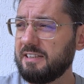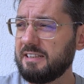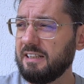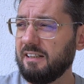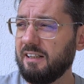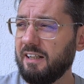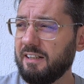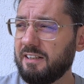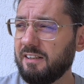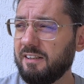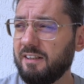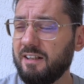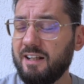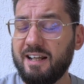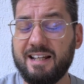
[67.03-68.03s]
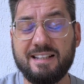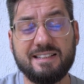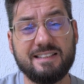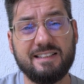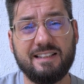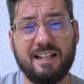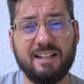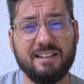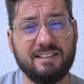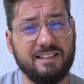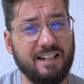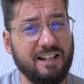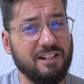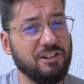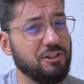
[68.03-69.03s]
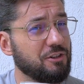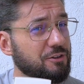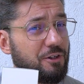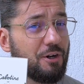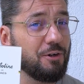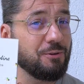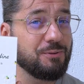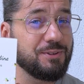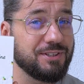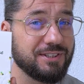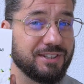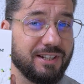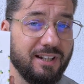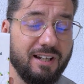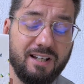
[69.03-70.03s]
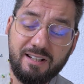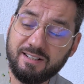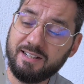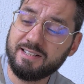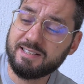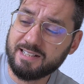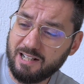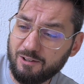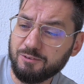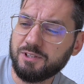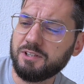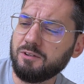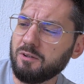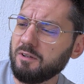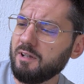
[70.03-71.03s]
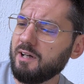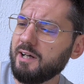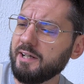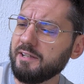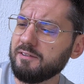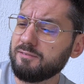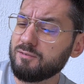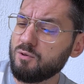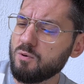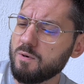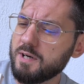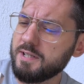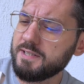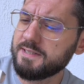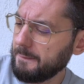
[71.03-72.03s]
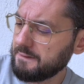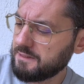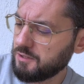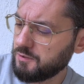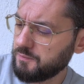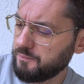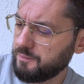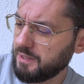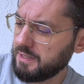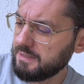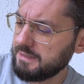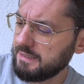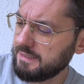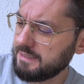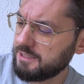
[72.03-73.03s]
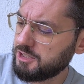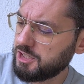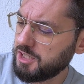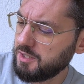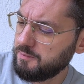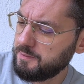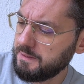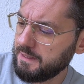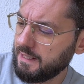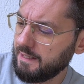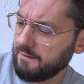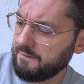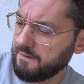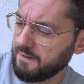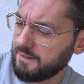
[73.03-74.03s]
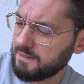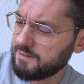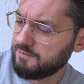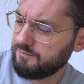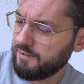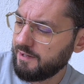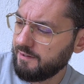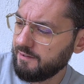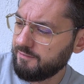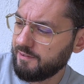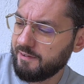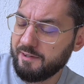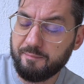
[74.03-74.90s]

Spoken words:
a little less than 10 euros, discounted online, of course. So because it's a cheapie, I think it's very, very